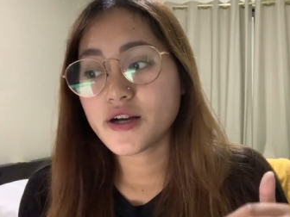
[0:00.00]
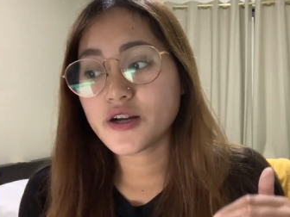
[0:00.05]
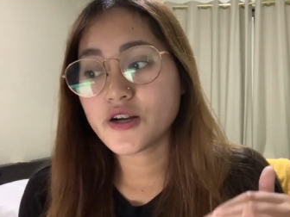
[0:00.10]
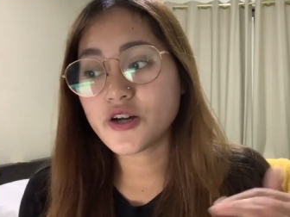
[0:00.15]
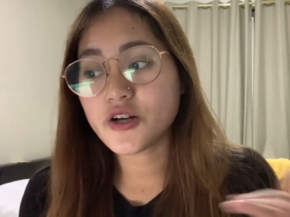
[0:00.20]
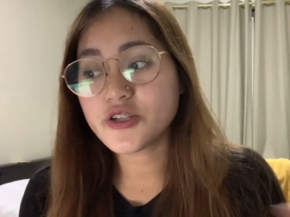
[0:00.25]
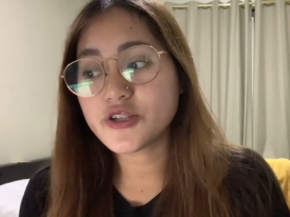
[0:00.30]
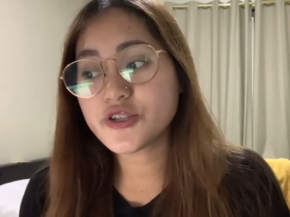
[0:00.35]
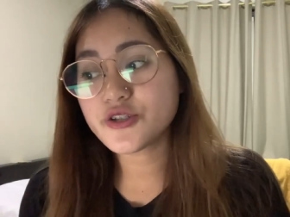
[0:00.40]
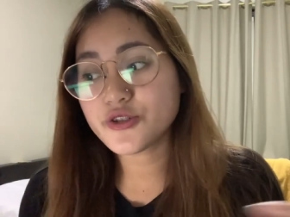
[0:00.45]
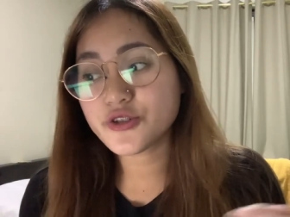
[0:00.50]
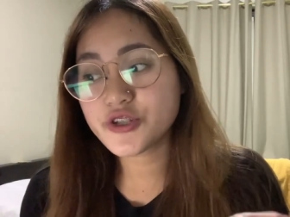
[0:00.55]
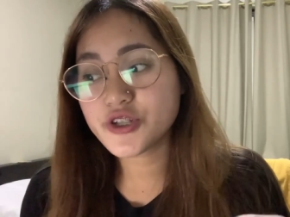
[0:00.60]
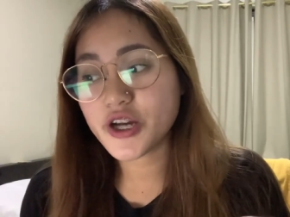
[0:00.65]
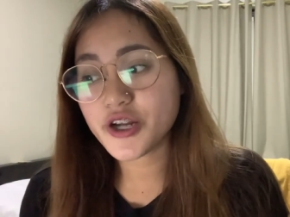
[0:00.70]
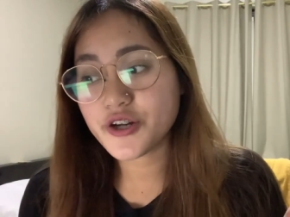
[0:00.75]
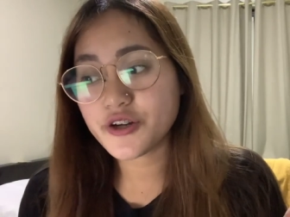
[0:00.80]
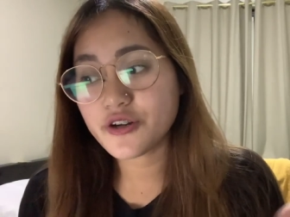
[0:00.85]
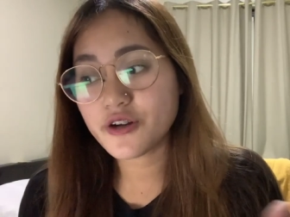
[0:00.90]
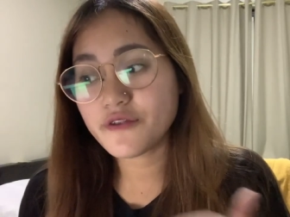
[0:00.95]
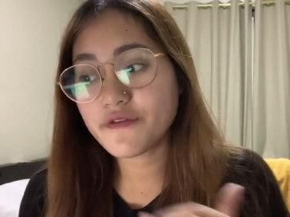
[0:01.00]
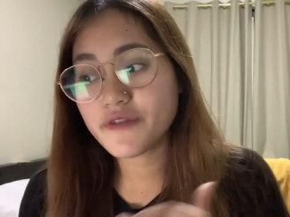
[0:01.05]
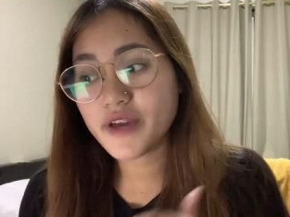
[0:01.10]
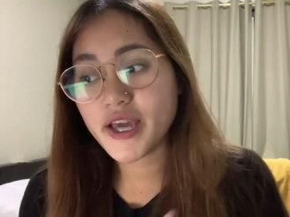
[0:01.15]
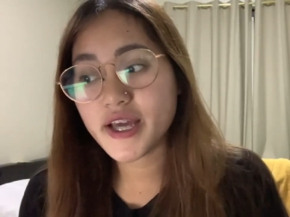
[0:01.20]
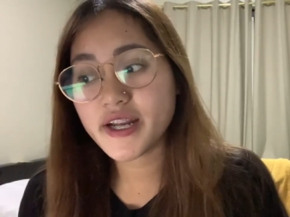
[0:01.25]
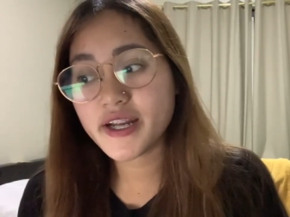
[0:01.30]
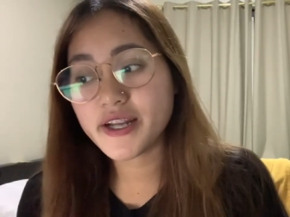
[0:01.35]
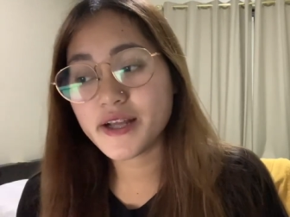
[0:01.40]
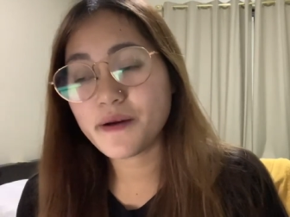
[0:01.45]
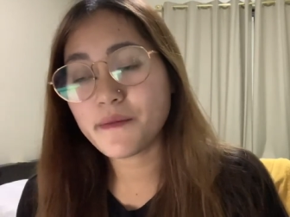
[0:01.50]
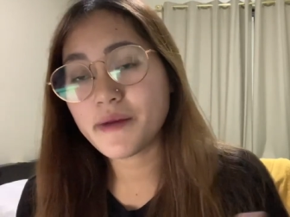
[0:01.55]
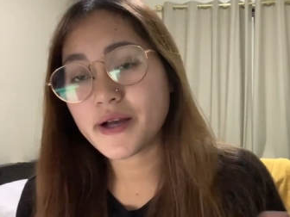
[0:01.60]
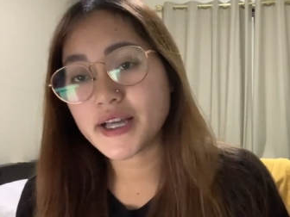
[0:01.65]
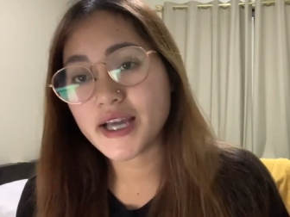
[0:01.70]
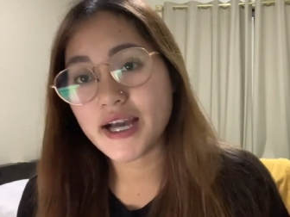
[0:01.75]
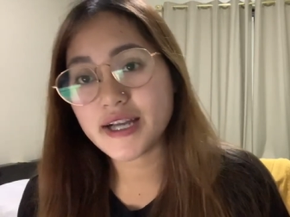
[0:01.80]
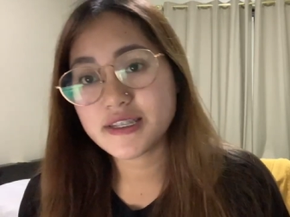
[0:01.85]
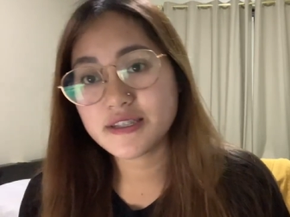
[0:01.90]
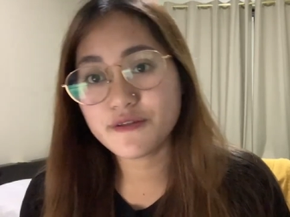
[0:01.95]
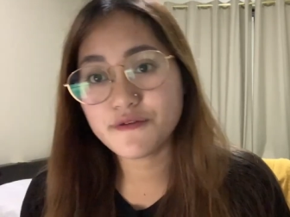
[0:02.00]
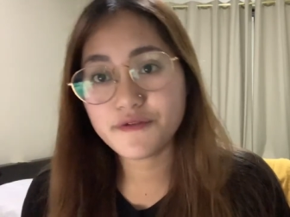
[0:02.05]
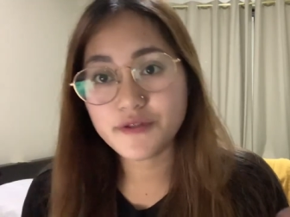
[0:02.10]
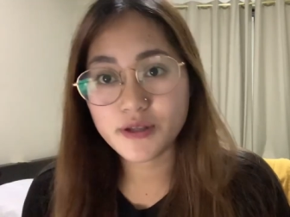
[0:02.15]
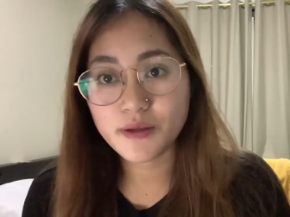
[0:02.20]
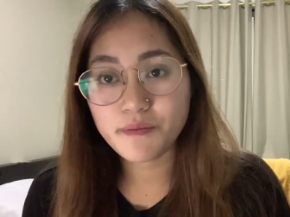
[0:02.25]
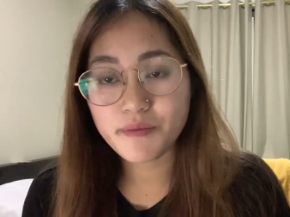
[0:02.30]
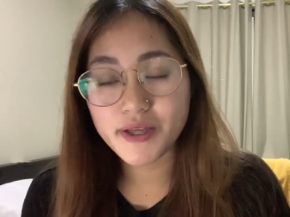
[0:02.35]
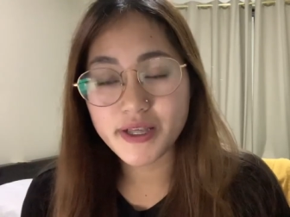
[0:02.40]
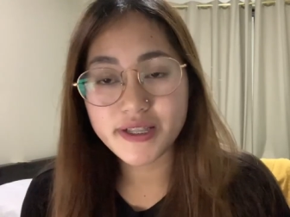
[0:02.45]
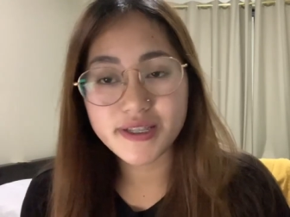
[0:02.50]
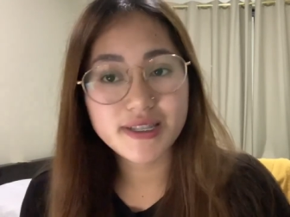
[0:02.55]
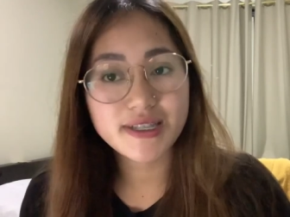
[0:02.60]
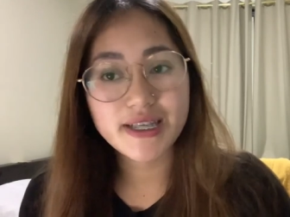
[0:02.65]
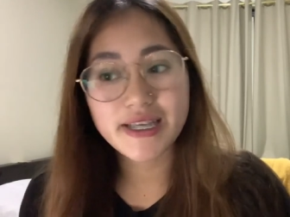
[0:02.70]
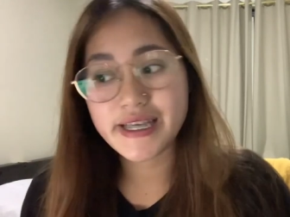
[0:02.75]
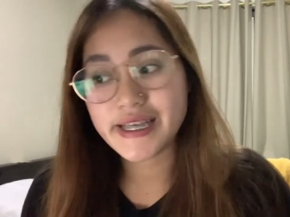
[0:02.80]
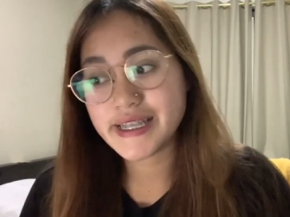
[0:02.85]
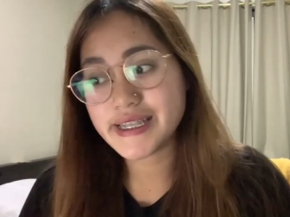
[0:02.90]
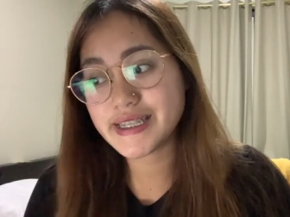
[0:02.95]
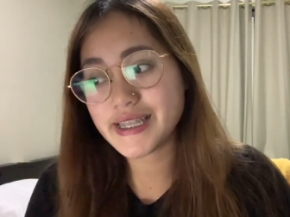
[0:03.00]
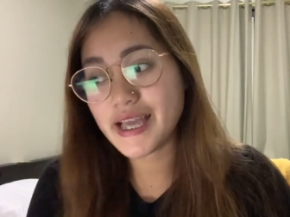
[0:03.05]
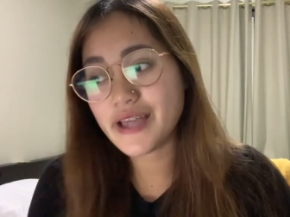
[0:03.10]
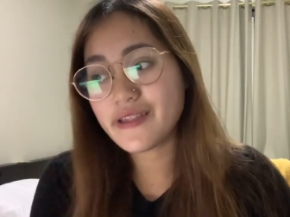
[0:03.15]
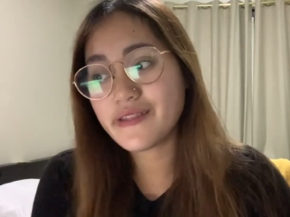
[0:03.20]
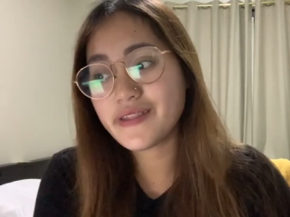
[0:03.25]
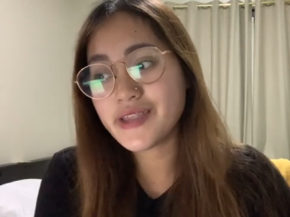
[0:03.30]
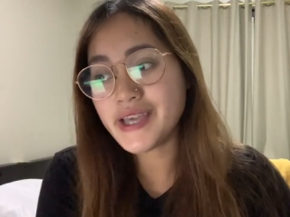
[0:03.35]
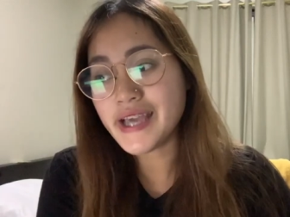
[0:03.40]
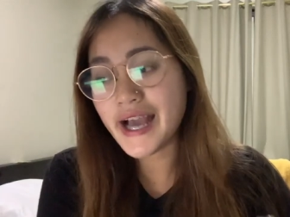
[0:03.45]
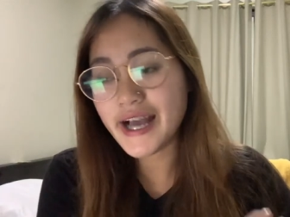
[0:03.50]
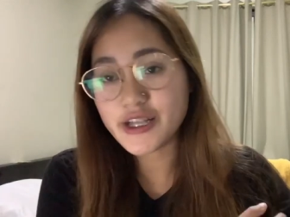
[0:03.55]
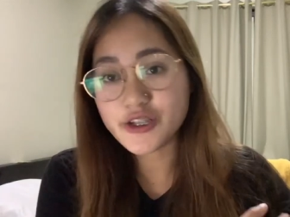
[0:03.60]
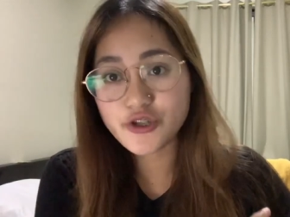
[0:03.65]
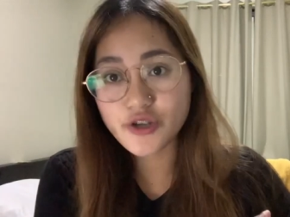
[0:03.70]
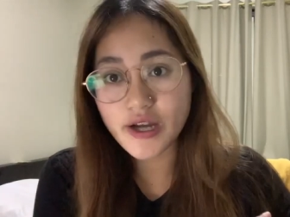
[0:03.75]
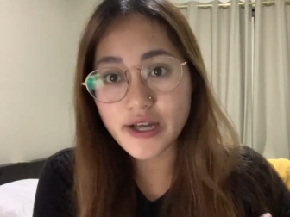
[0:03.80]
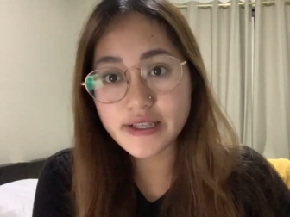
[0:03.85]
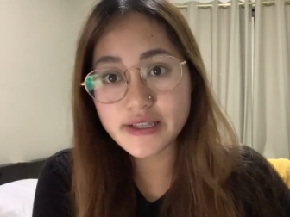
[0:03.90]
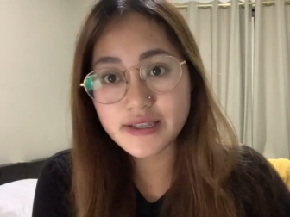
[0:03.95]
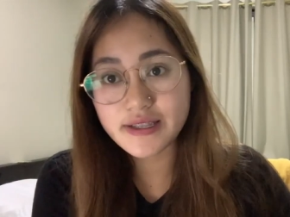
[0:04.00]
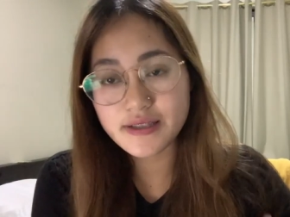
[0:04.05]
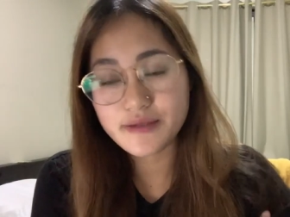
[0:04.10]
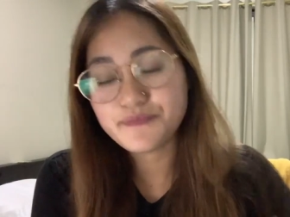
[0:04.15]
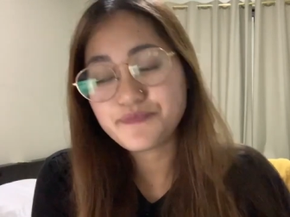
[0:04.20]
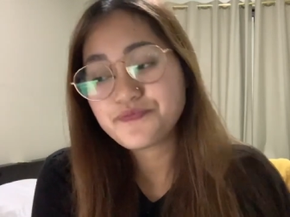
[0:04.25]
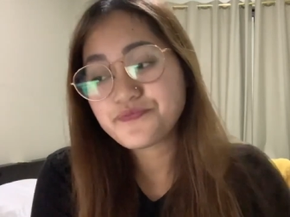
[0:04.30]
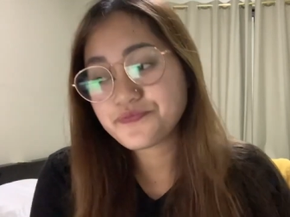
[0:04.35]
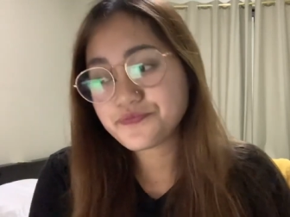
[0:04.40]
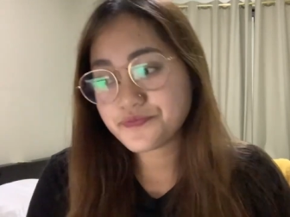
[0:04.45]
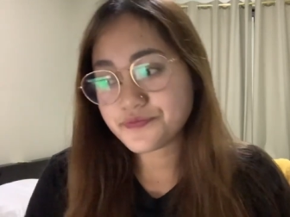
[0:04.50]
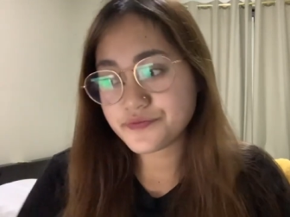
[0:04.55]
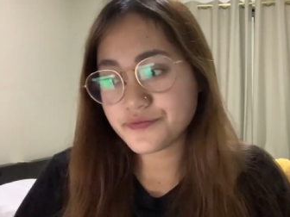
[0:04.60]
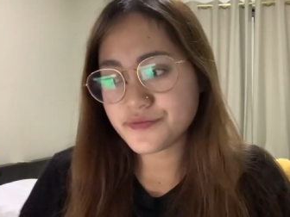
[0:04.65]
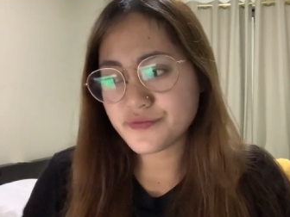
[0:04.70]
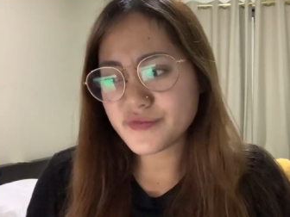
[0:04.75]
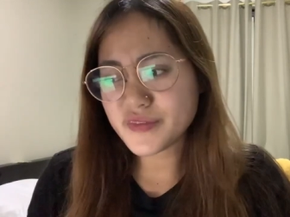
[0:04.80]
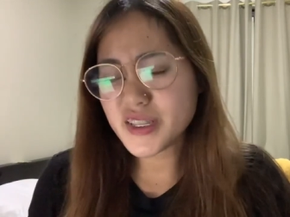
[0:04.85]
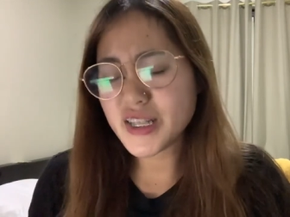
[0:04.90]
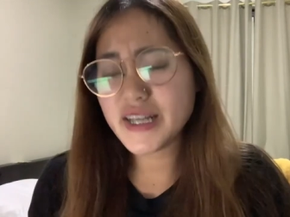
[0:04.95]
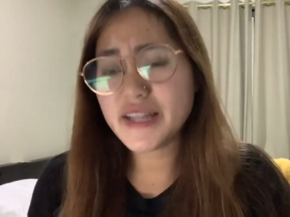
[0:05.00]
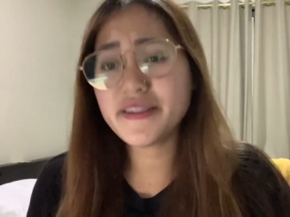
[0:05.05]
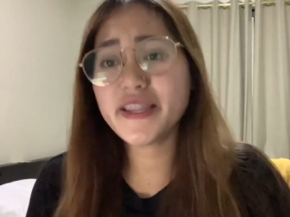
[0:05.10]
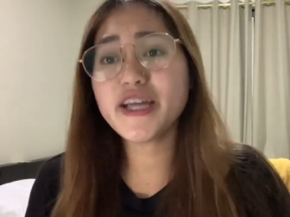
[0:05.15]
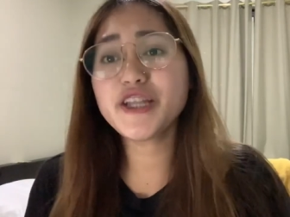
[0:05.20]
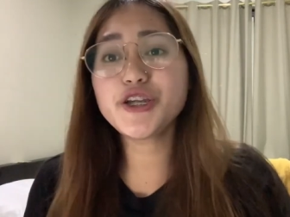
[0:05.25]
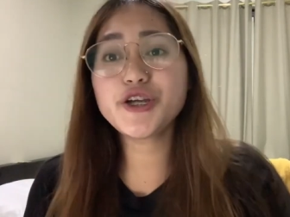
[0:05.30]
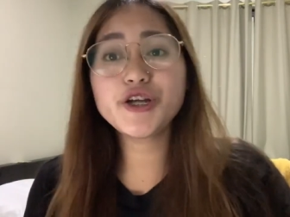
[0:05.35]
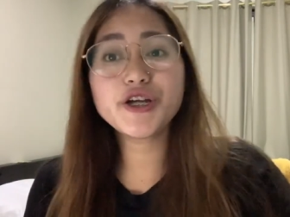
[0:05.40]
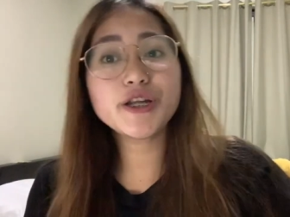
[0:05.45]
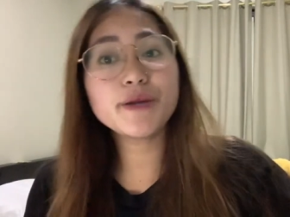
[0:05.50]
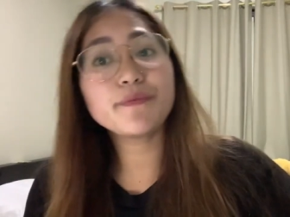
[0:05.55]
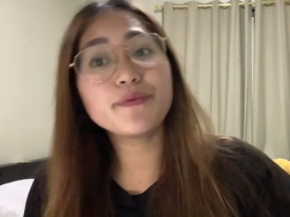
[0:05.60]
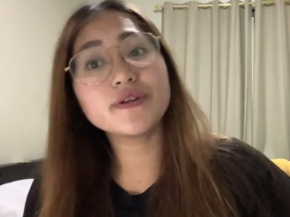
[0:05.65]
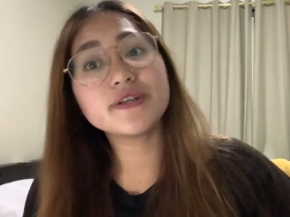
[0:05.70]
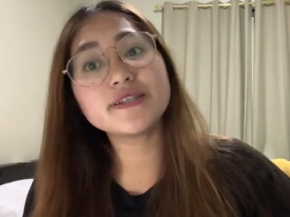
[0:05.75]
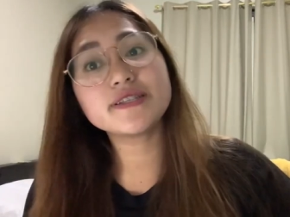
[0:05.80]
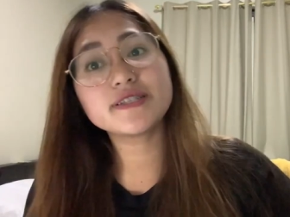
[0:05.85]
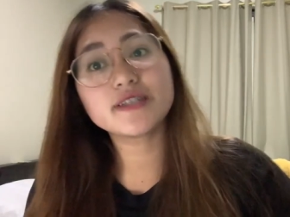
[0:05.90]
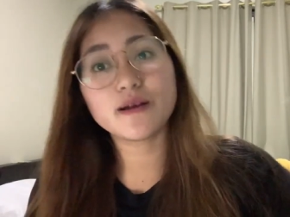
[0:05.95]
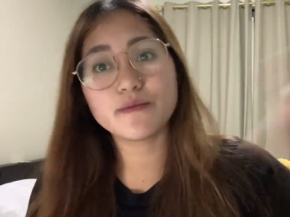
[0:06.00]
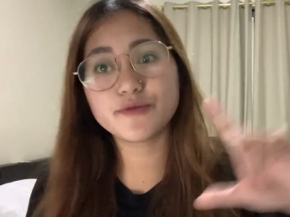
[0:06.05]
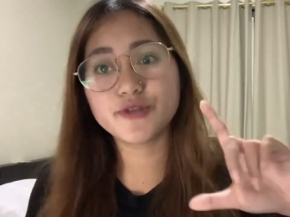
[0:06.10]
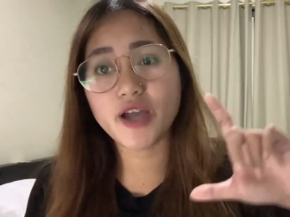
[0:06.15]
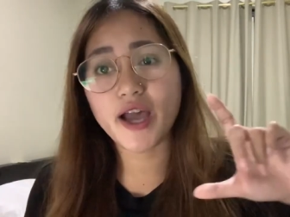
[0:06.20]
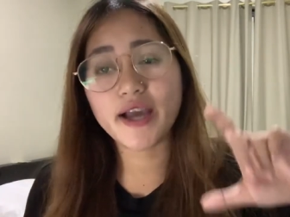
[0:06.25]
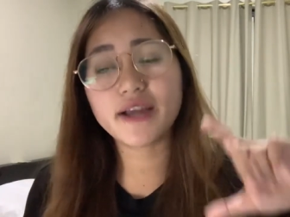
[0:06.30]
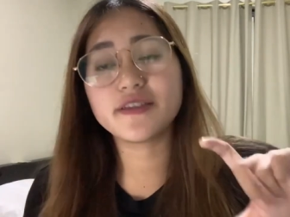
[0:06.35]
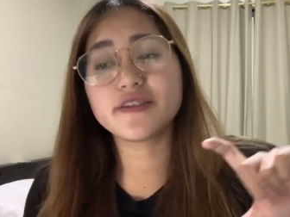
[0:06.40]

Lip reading: Consul General of Canada, Makati, Philippines is the address. Then you're gonna put a subject.